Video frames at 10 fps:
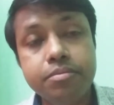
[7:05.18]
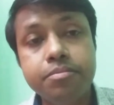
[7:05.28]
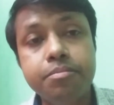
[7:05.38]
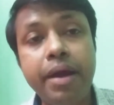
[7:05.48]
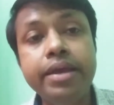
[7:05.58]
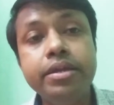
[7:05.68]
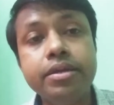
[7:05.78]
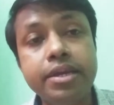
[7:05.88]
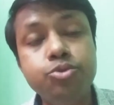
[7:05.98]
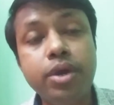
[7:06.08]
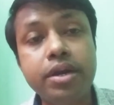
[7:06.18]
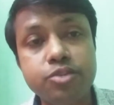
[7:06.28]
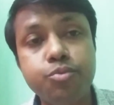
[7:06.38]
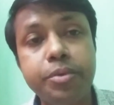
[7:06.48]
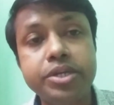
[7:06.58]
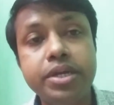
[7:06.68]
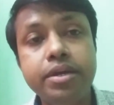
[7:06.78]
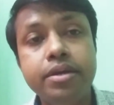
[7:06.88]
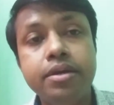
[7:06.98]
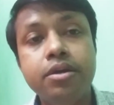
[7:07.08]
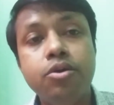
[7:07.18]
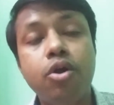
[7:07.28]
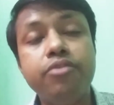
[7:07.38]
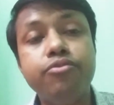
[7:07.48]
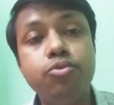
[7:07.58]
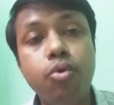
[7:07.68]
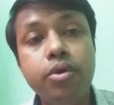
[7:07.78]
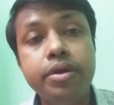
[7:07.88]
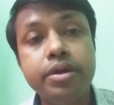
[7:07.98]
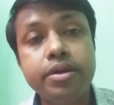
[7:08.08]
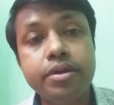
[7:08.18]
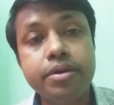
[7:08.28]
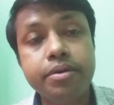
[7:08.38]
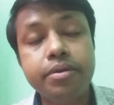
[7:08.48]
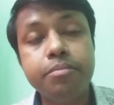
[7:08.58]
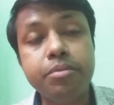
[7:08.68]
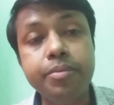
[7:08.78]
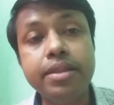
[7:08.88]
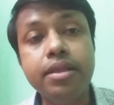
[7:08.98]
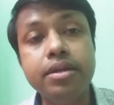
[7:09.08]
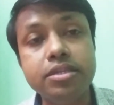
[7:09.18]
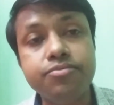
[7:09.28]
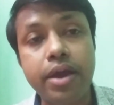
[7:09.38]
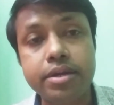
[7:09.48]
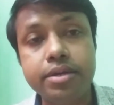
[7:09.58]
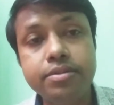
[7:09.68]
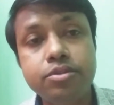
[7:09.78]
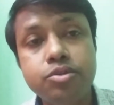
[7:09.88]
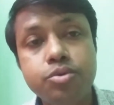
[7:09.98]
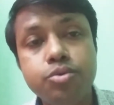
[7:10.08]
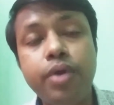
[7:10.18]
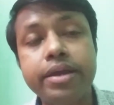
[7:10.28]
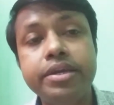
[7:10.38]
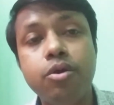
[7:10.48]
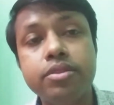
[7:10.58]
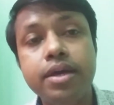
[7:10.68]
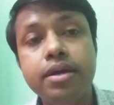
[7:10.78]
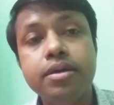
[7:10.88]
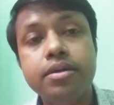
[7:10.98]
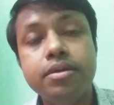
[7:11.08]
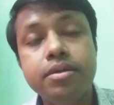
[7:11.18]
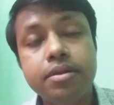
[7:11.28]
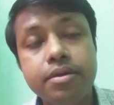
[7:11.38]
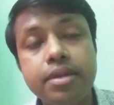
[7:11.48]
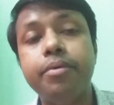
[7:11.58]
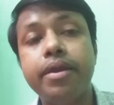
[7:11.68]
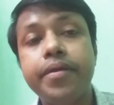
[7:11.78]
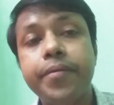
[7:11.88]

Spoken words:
by gradual transformation, or if you don't prevent the risk factors to acting on the liver.